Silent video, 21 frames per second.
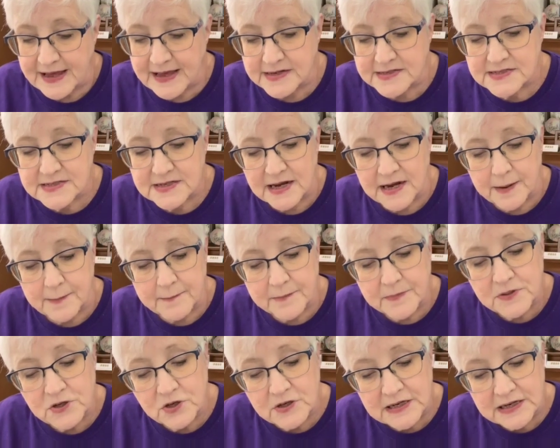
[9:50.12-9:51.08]
that
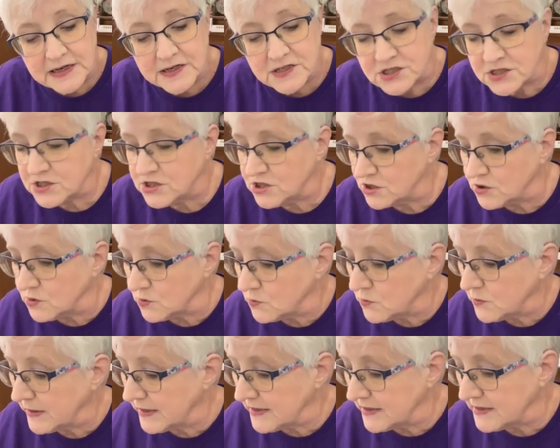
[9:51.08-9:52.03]
um, you need to
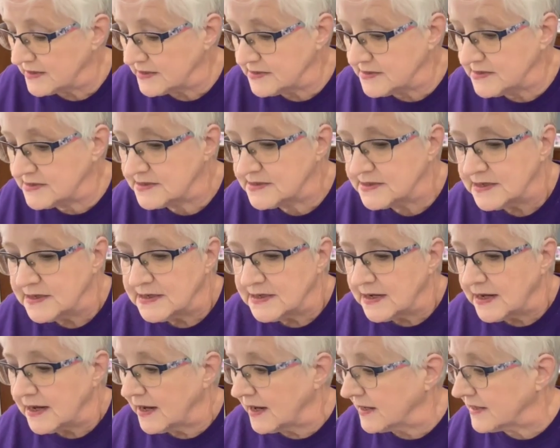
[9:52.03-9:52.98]
do is
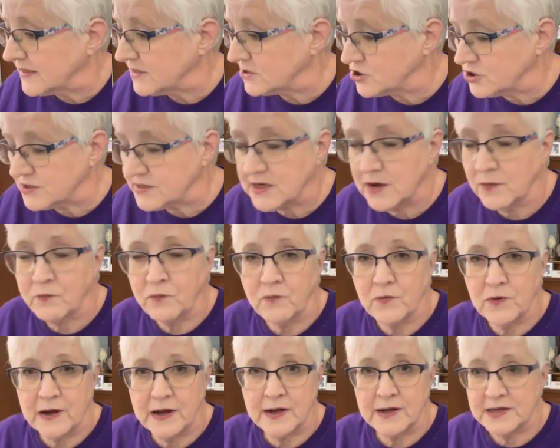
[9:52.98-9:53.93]
uh, get
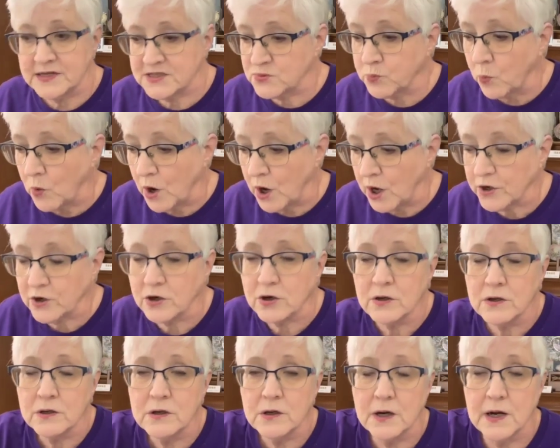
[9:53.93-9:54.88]
yourself, uh, it's
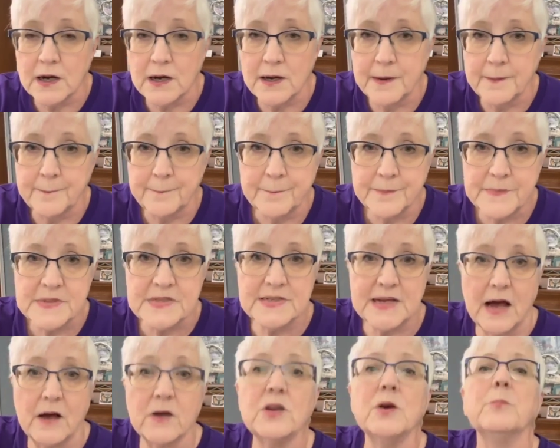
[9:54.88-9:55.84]
water um,
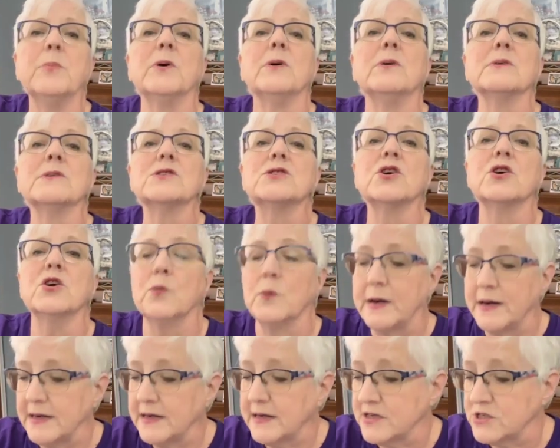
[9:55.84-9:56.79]
soluble. So
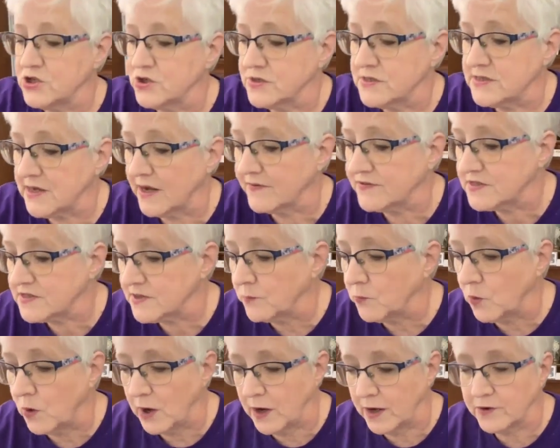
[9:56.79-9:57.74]
you wanna get yourself
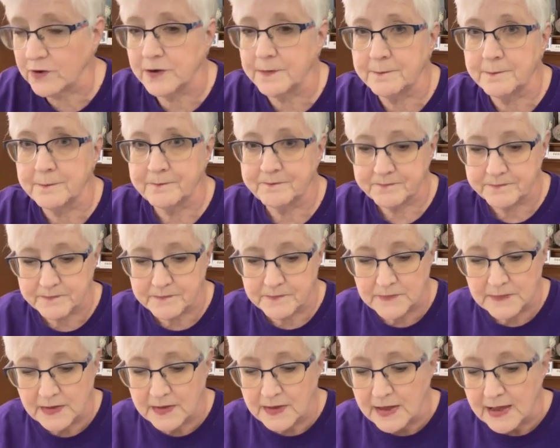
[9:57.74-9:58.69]
some water
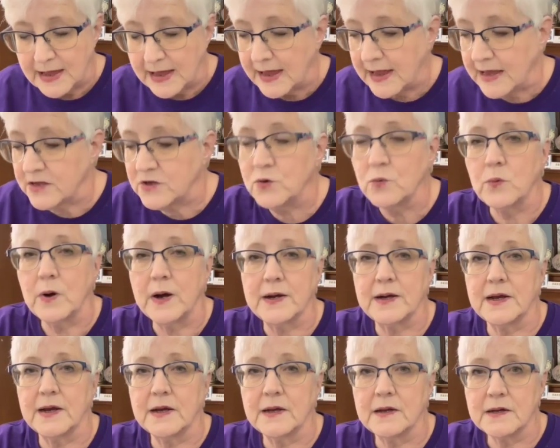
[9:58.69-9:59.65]
and you
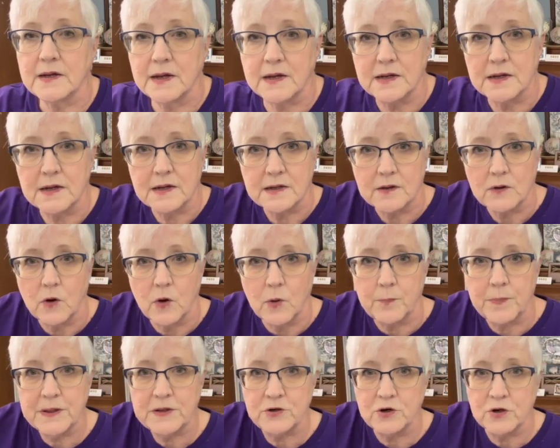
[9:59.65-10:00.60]
wanna uh,
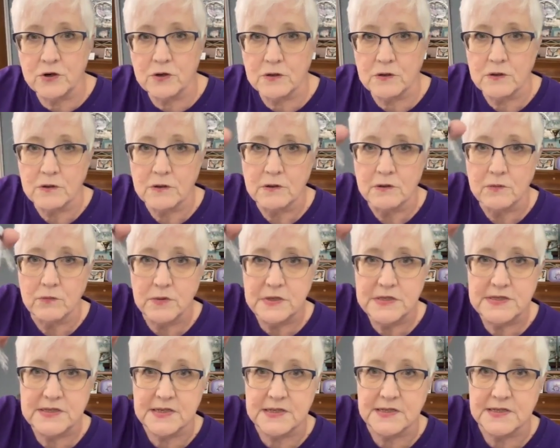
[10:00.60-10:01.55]
open your
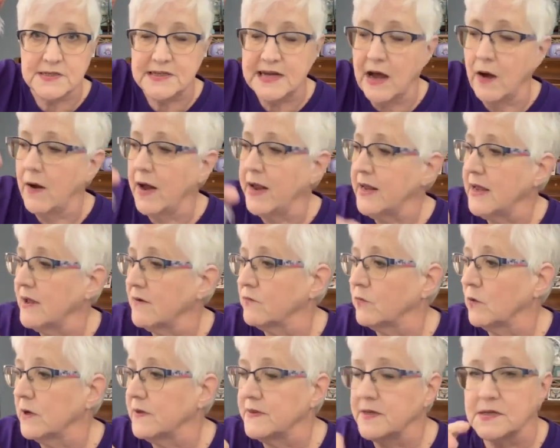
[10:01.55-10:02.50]
Resist. Now I
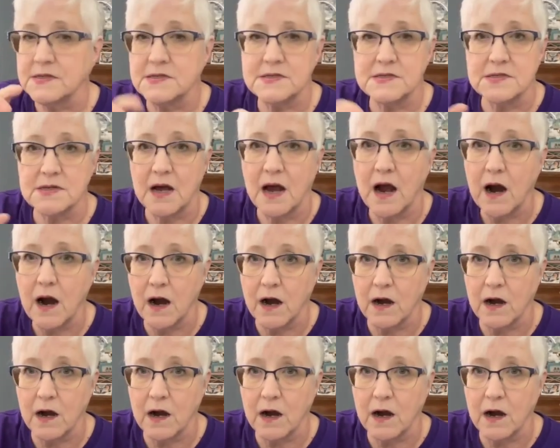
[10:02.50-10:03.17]
have one that's